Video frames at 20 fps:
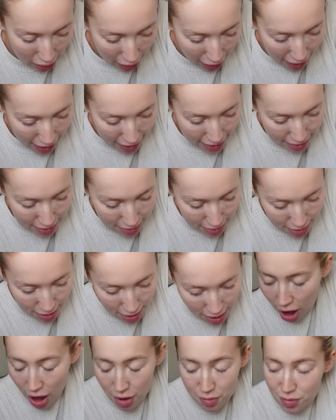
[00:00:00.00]
and
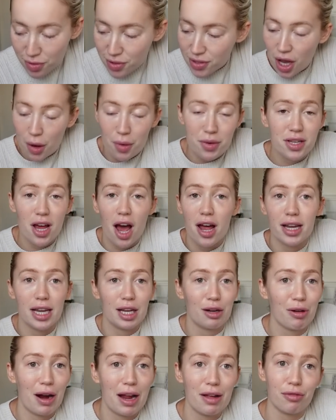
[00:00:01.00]
I'm so
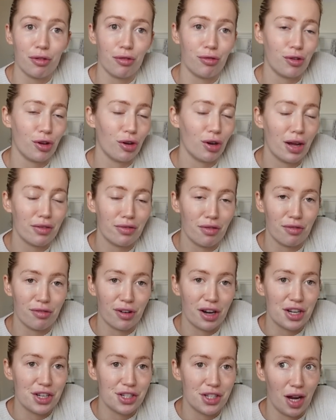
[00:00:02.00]
eternally grateful for your love and
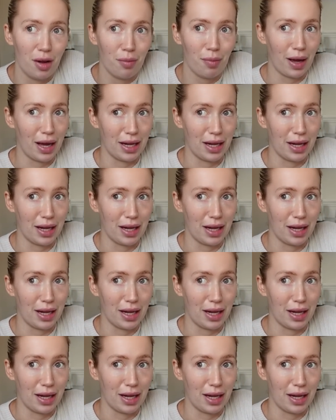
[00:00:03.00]
friendship.